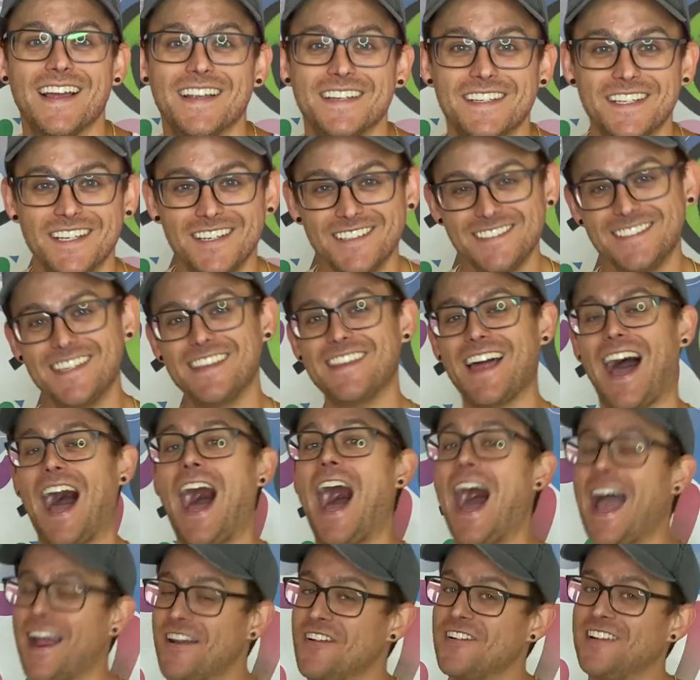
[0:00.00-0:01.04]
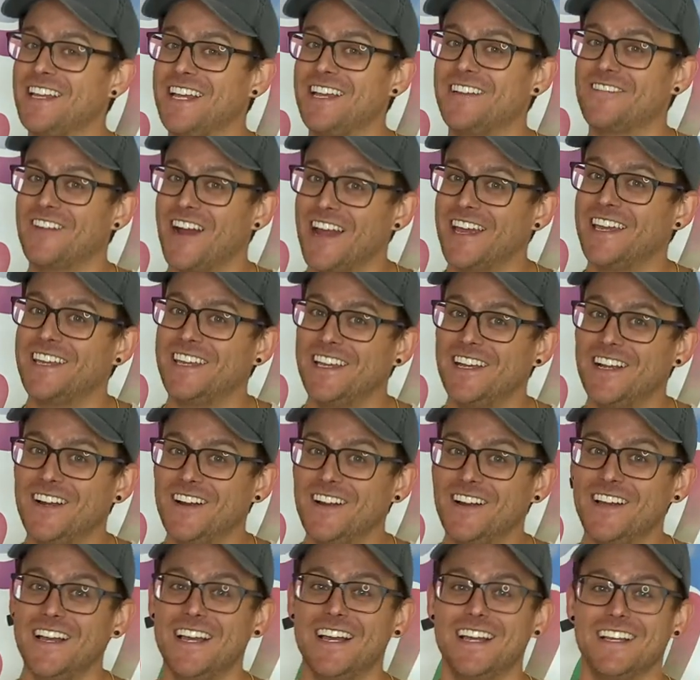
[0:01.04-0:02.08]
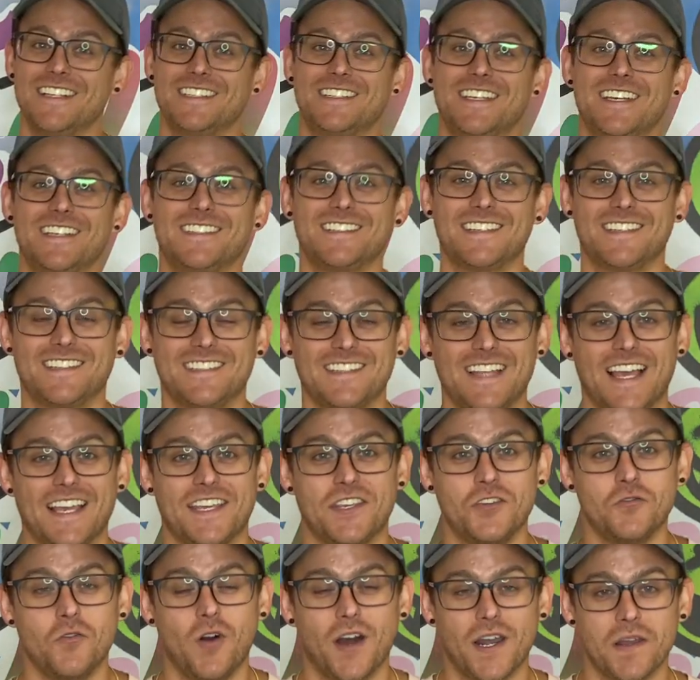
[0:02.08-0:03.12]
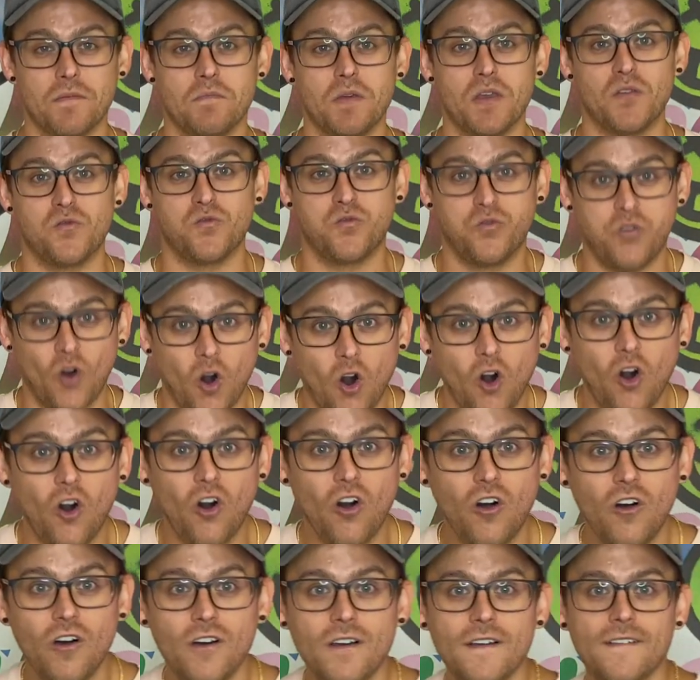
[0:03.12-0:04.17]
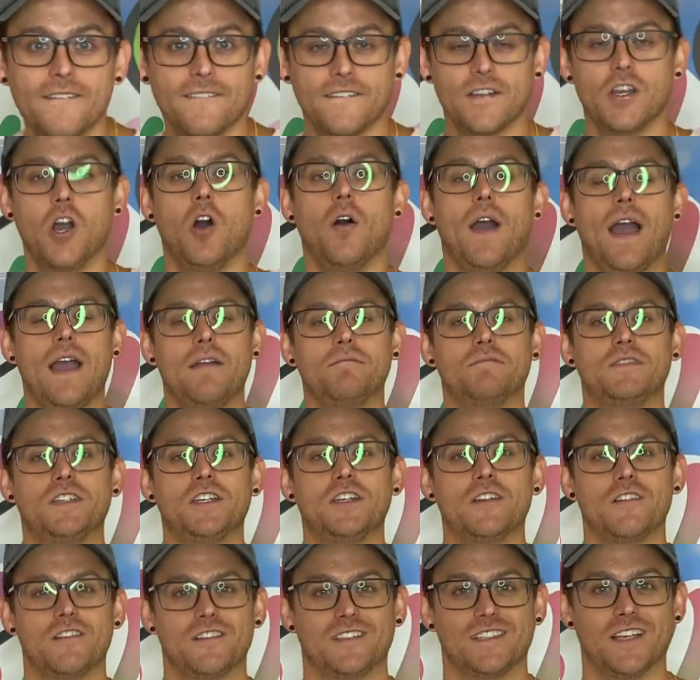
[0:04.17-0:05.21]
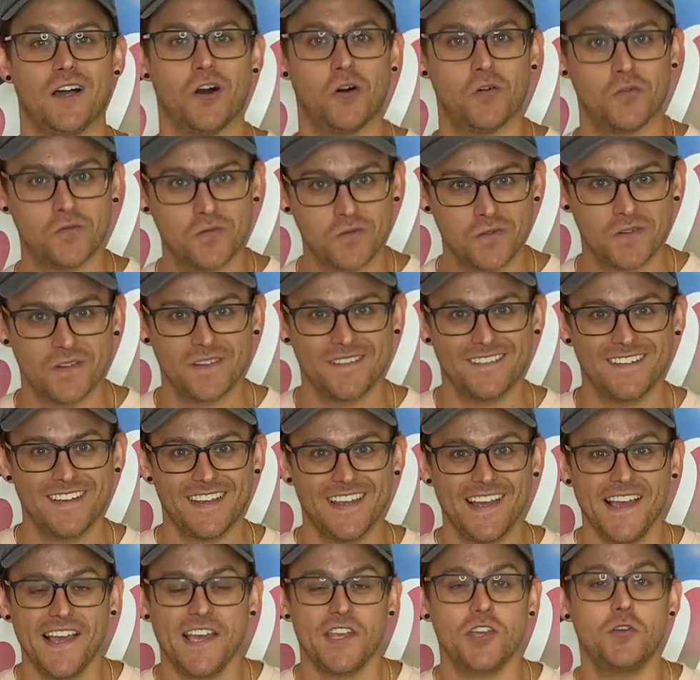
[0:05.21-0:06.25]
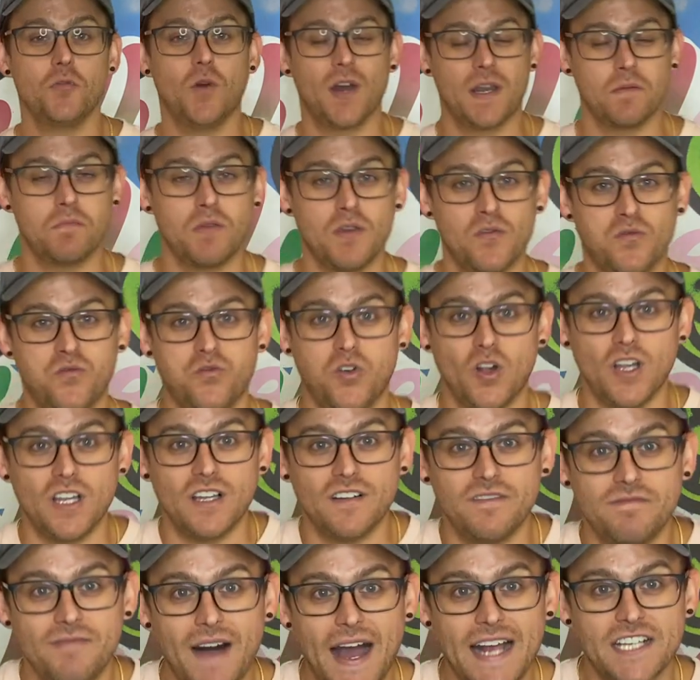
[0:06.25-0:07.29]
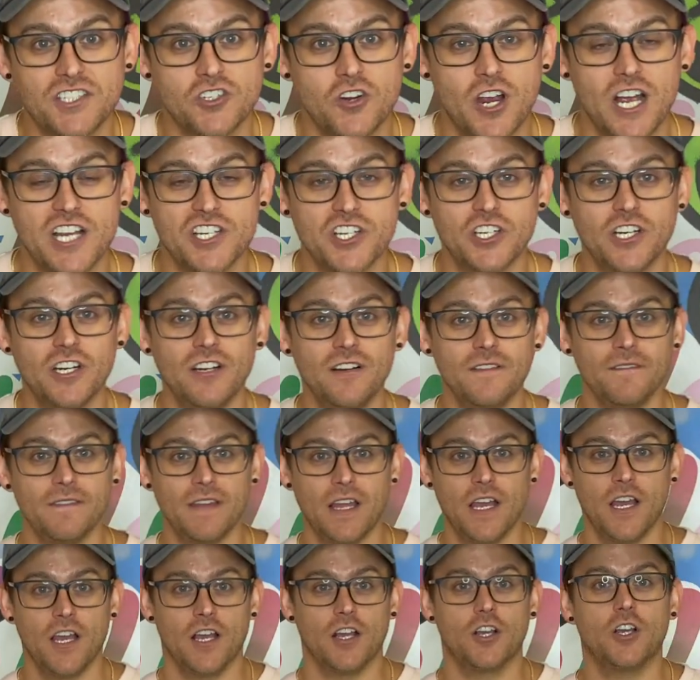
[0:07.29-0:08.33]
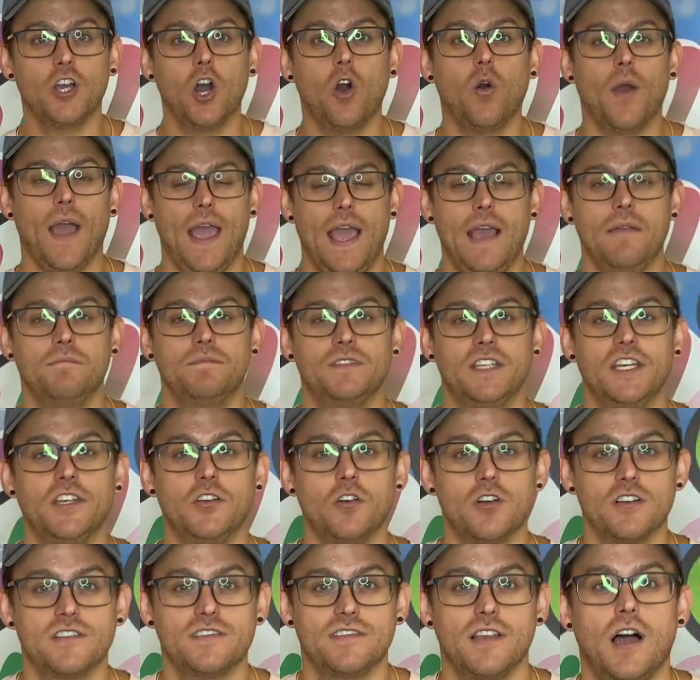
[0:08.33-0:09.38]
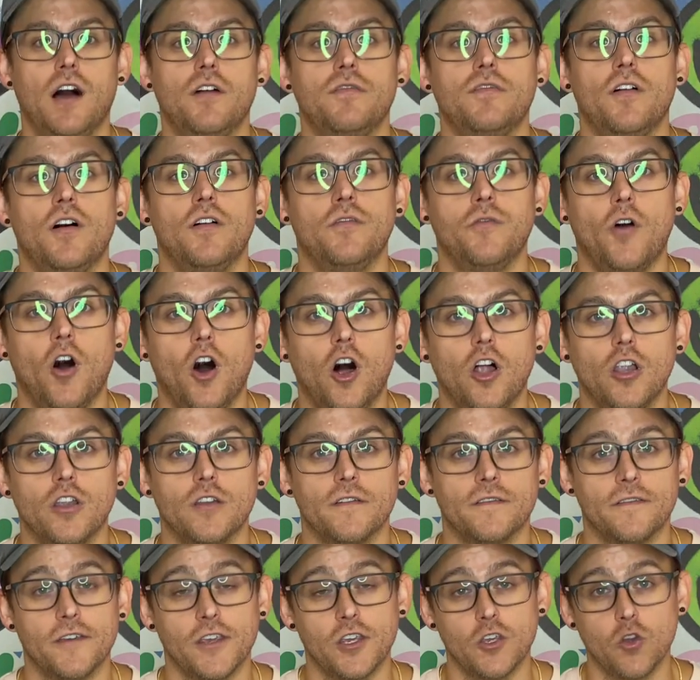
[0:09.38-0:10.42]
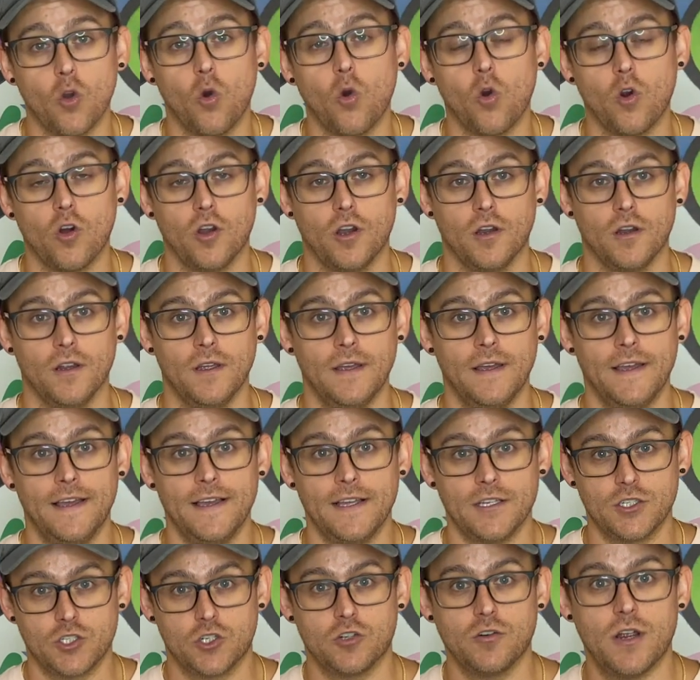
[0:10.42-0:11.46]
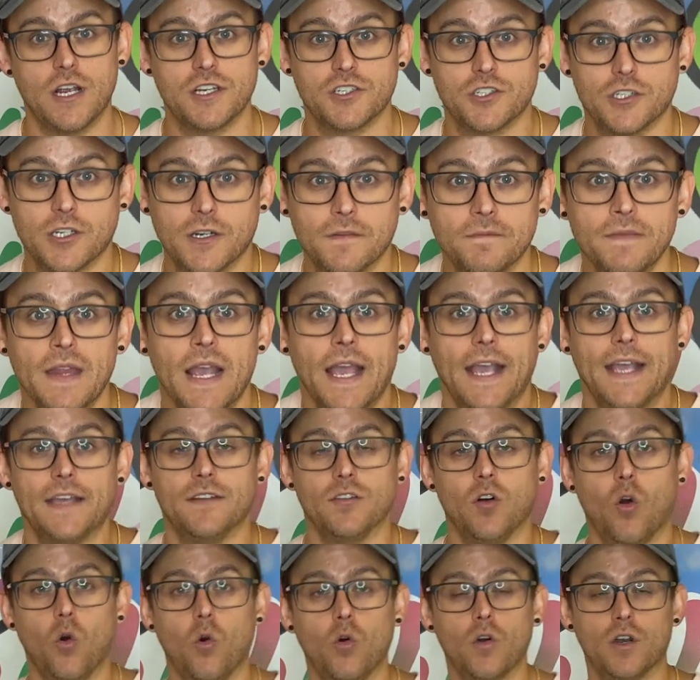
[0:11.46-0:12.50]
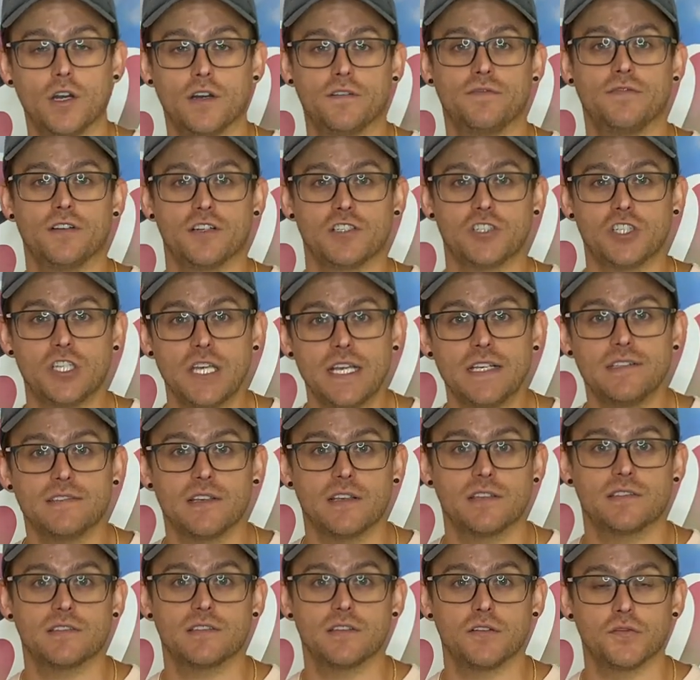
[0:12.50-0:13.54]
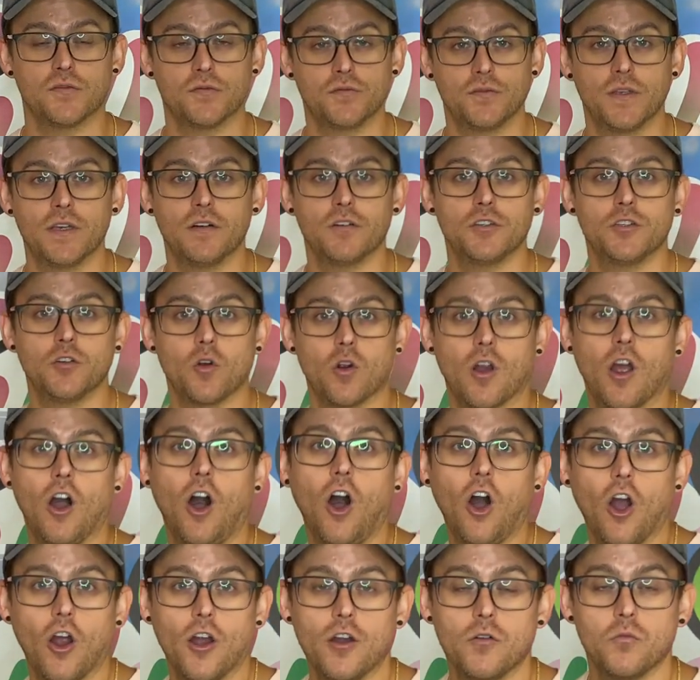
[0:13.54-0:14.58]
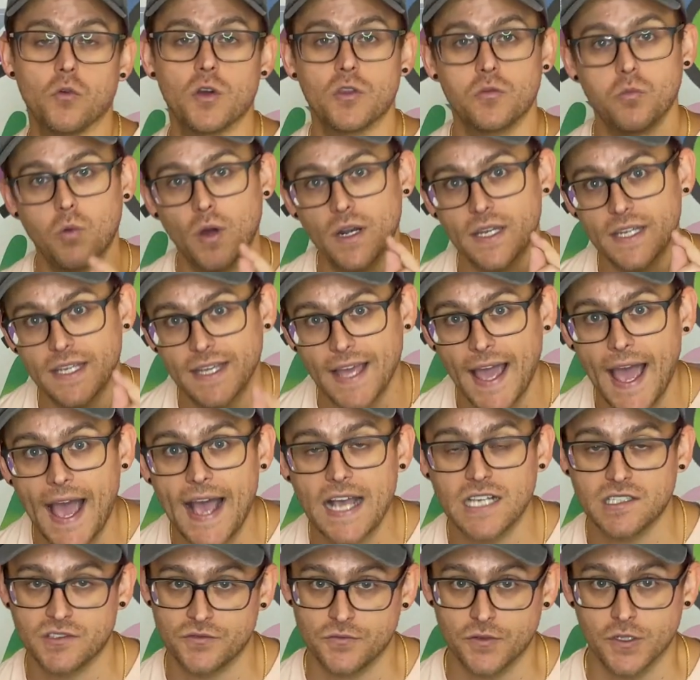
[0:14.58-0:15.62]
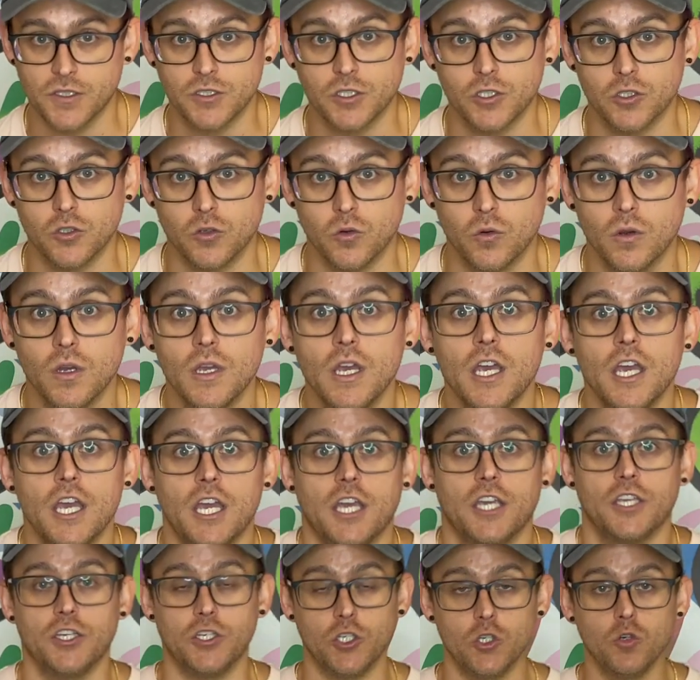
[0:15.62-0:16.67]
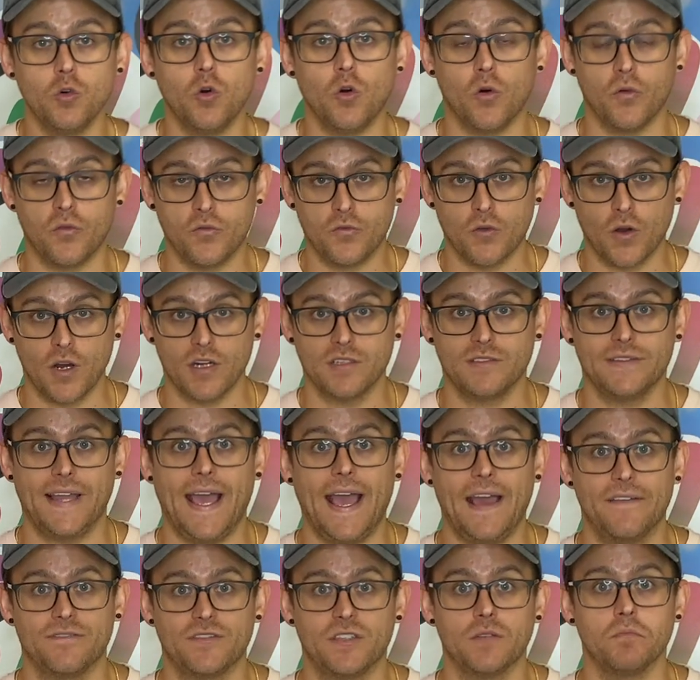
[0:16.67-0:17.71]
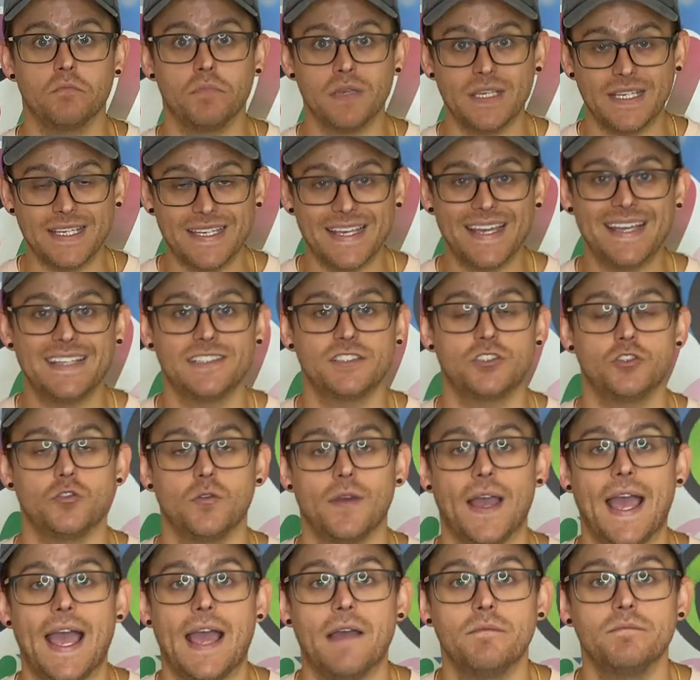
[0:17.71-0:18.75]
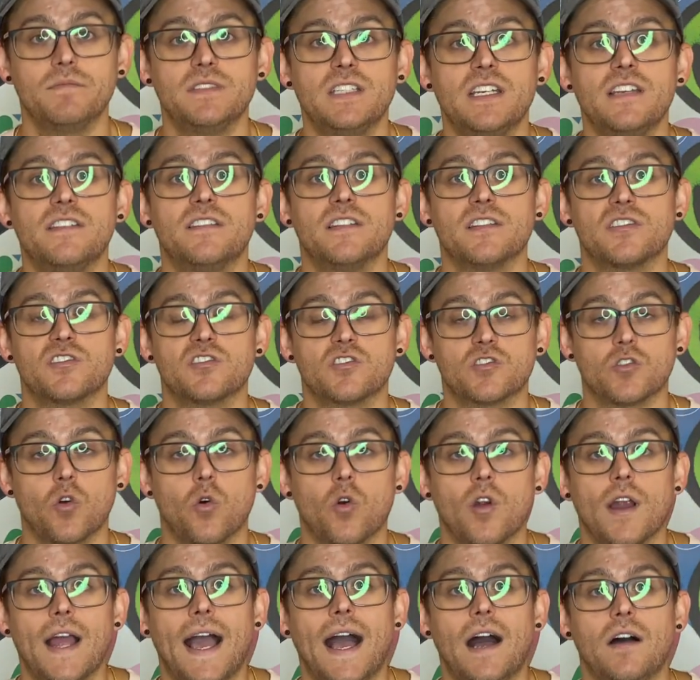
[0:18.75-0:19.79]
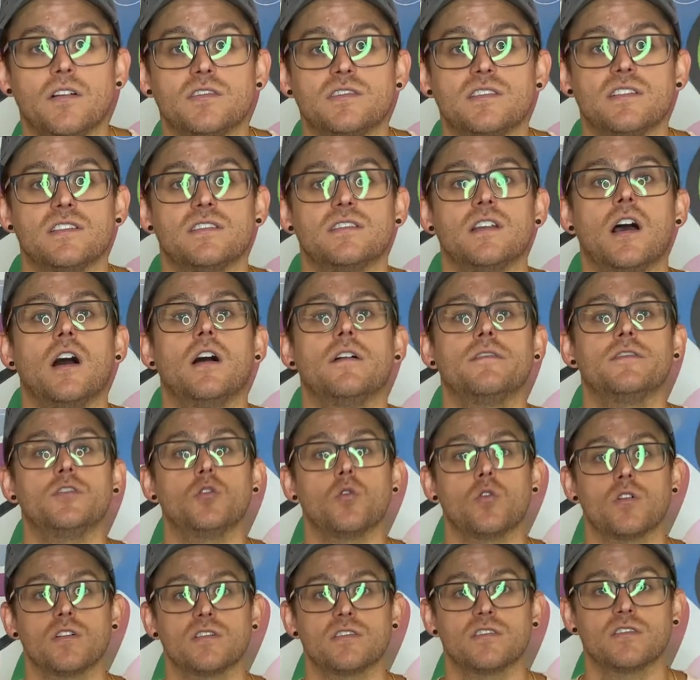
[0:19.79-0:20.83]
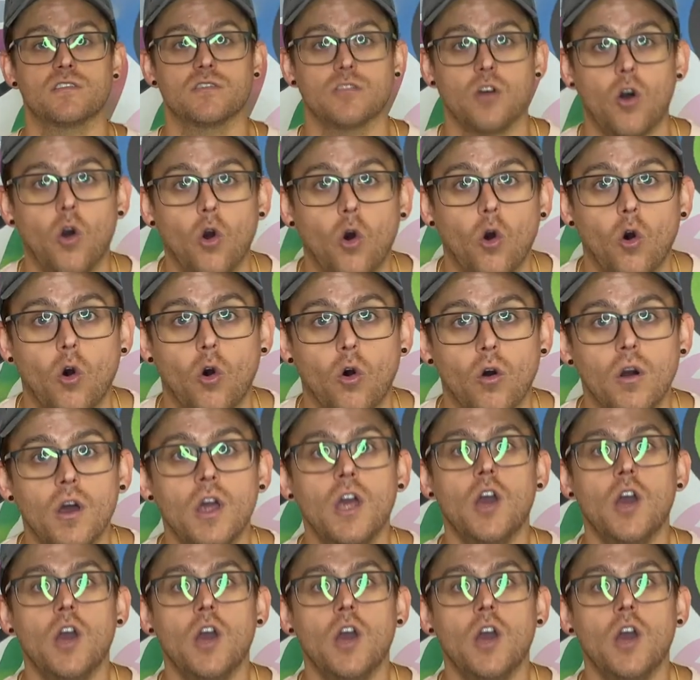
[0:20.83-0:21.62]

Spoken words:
Do you see the irony right here? Jesus is like, you want to be full? Go empty yourself. You want to be full of my treasure? Go empty yourself of all of your treasure. In order for Jesus to fill your heart with what he has for you, you will first have to begin to empty the storehouses of your soul